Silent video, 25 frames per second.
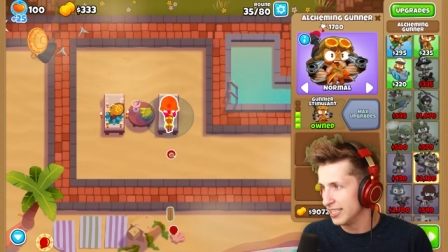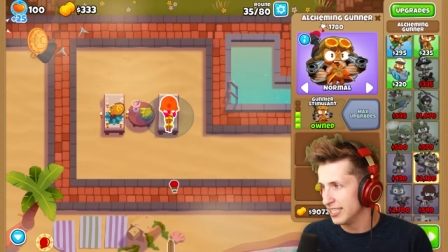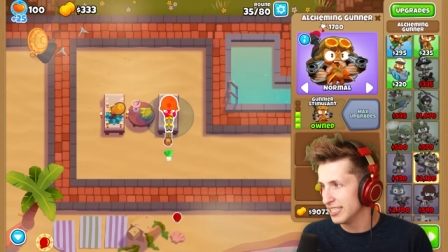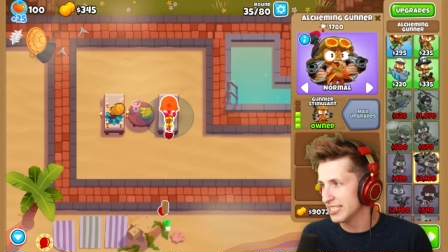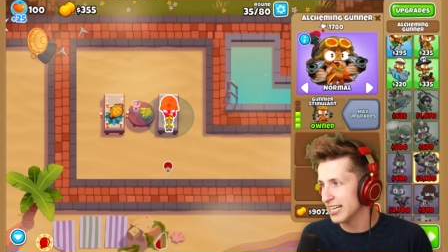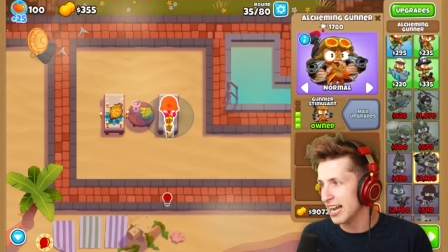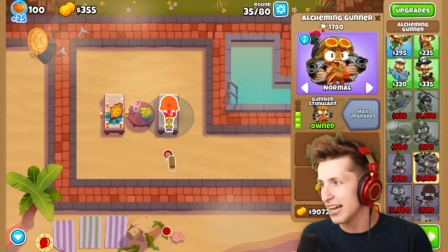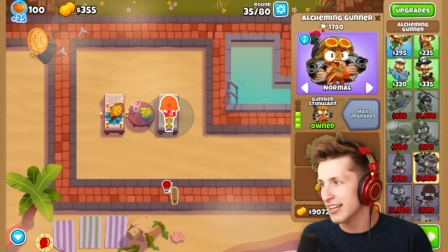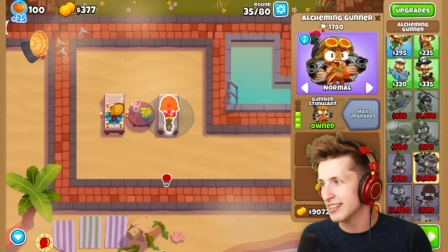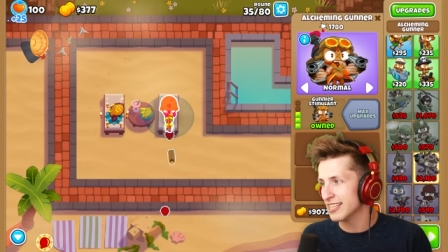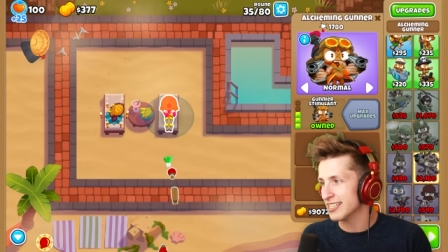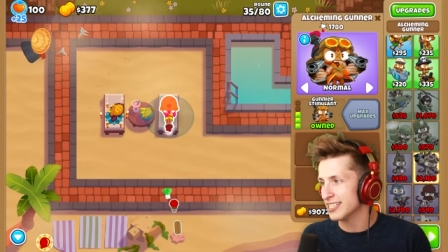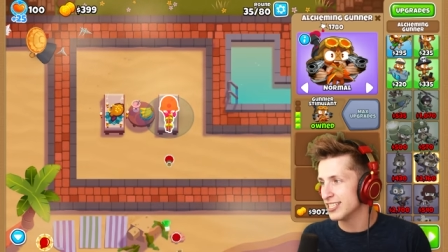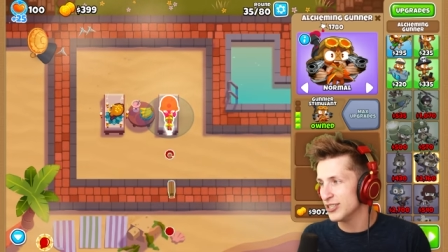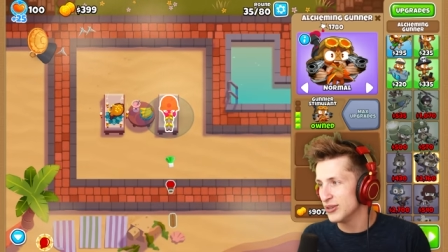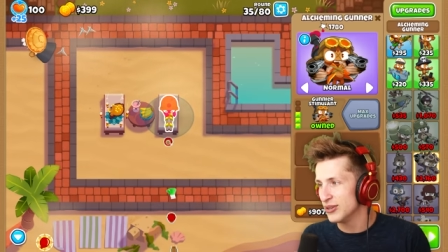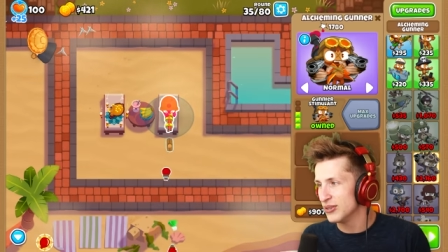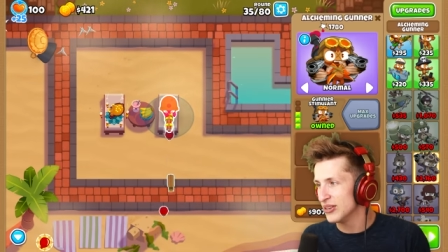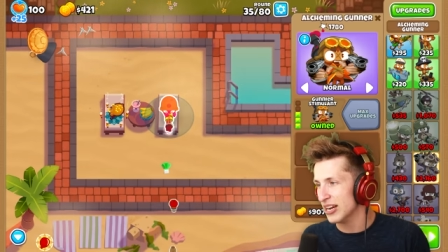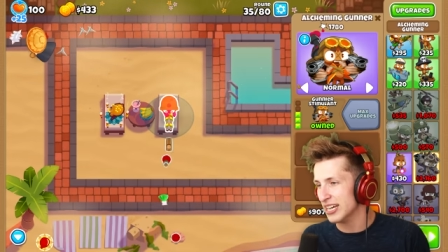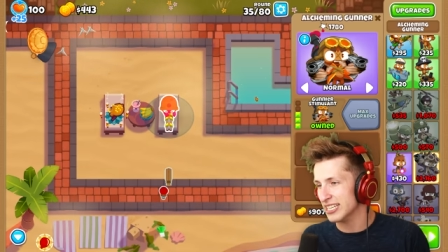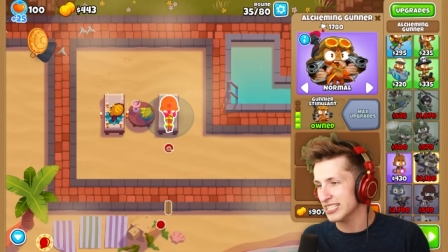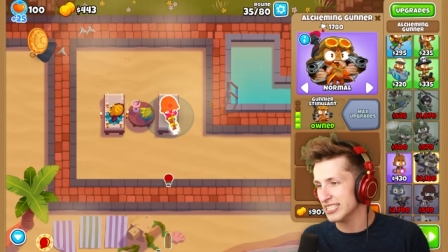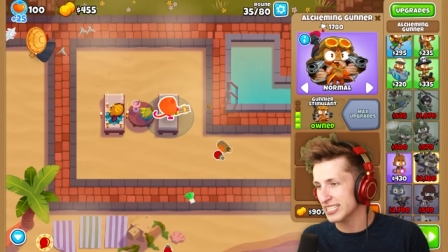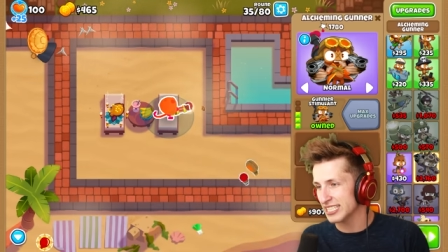He's got the two
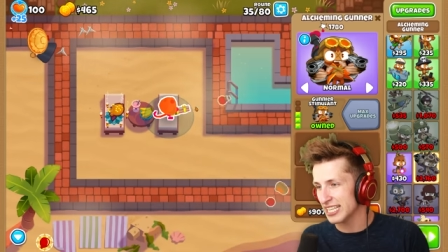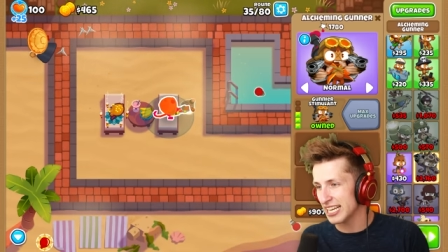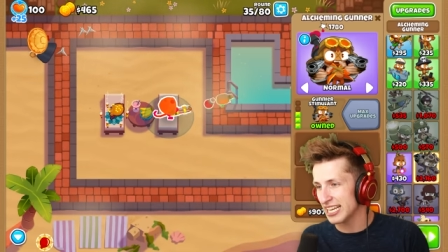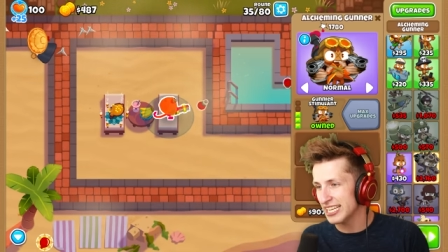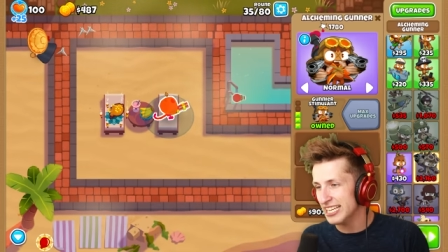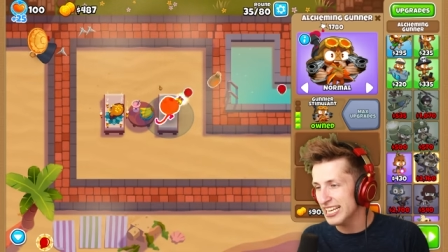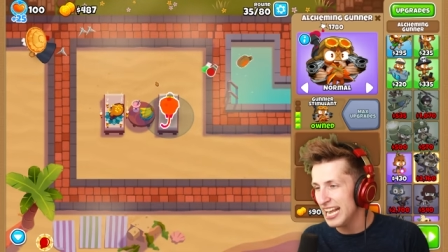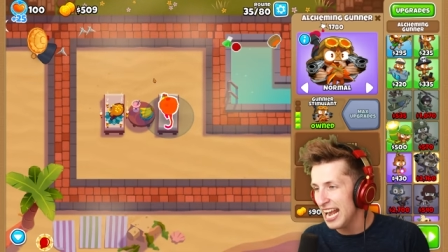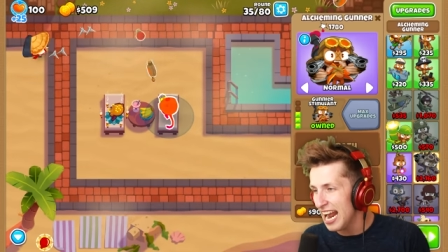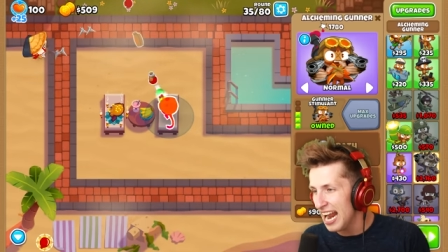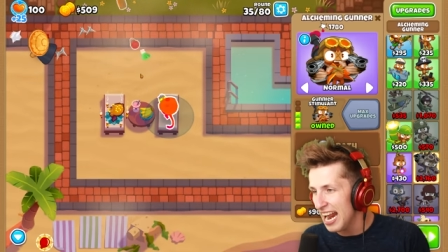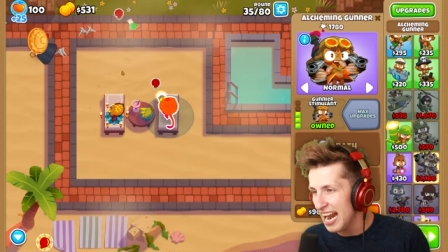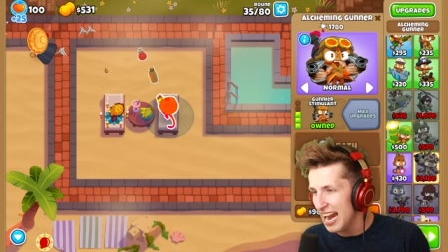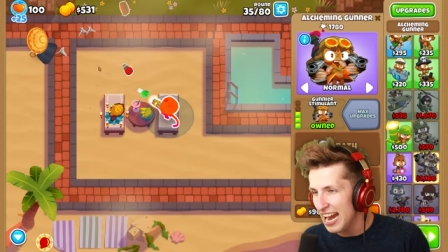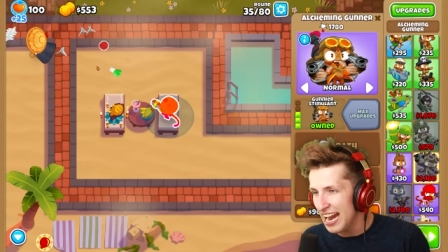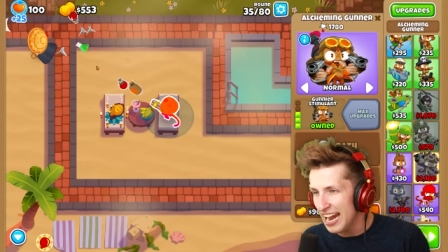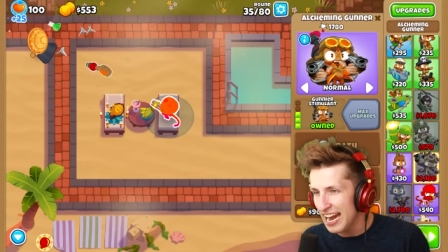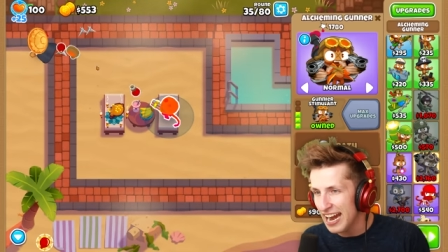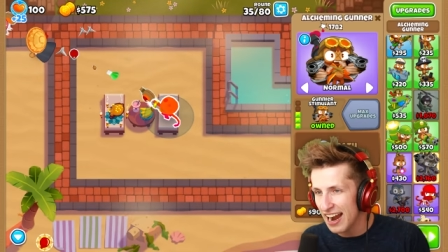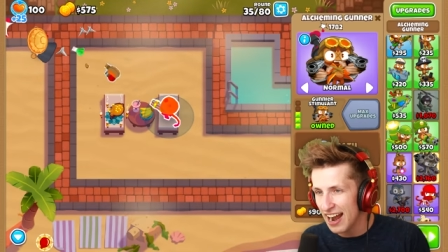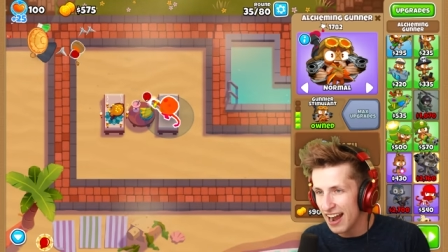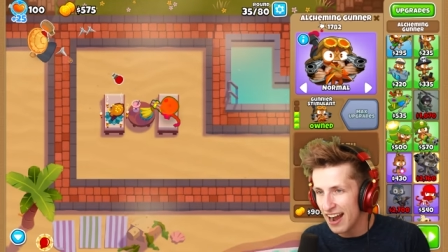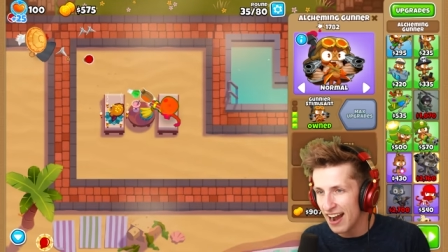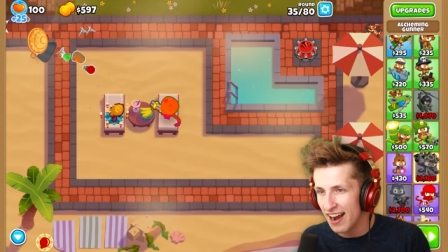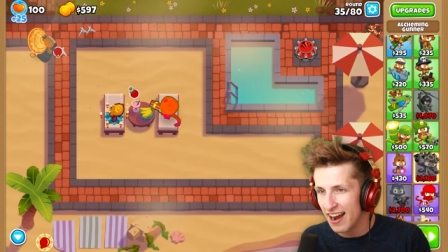guns. He's like,
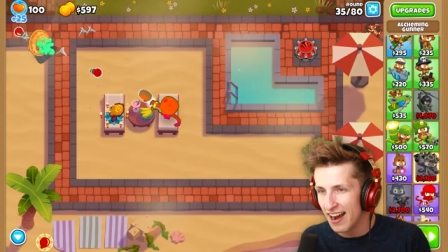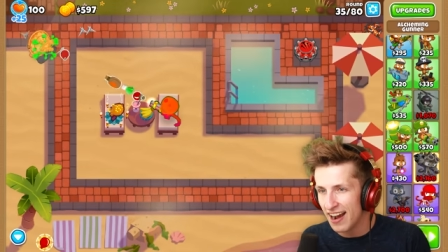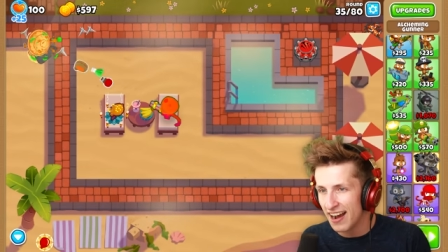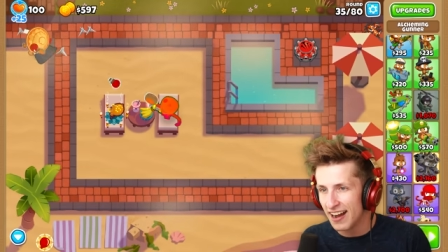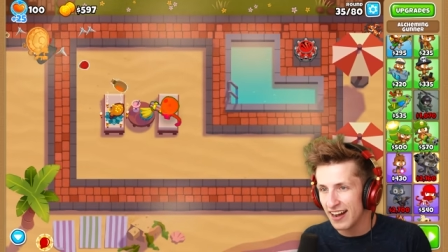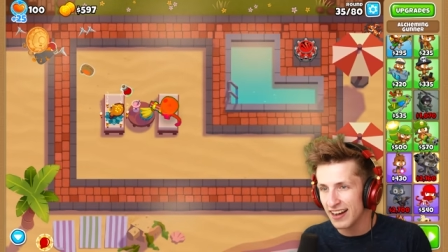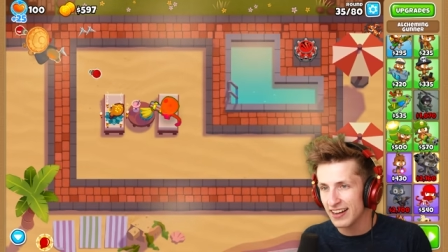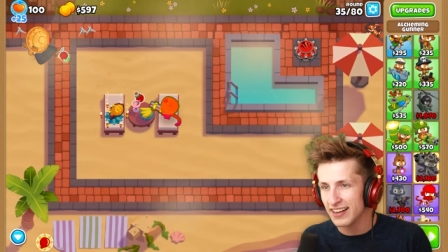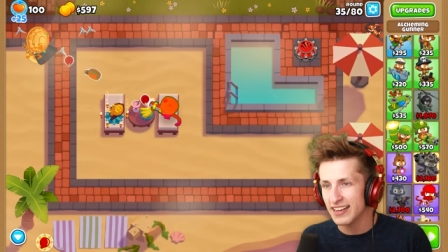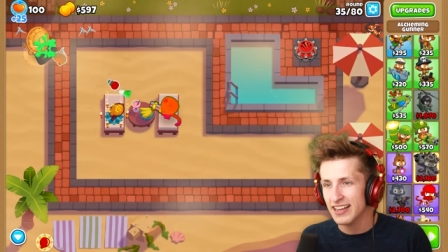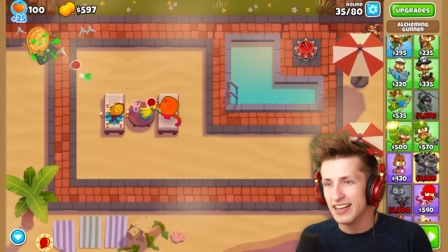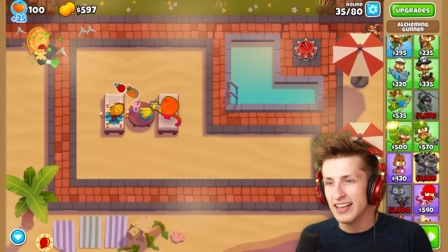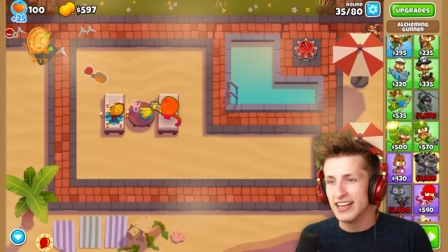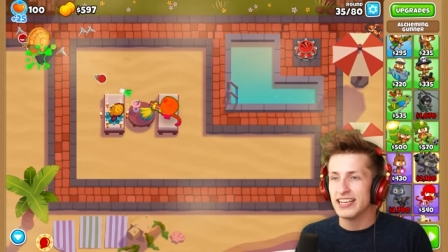yeah.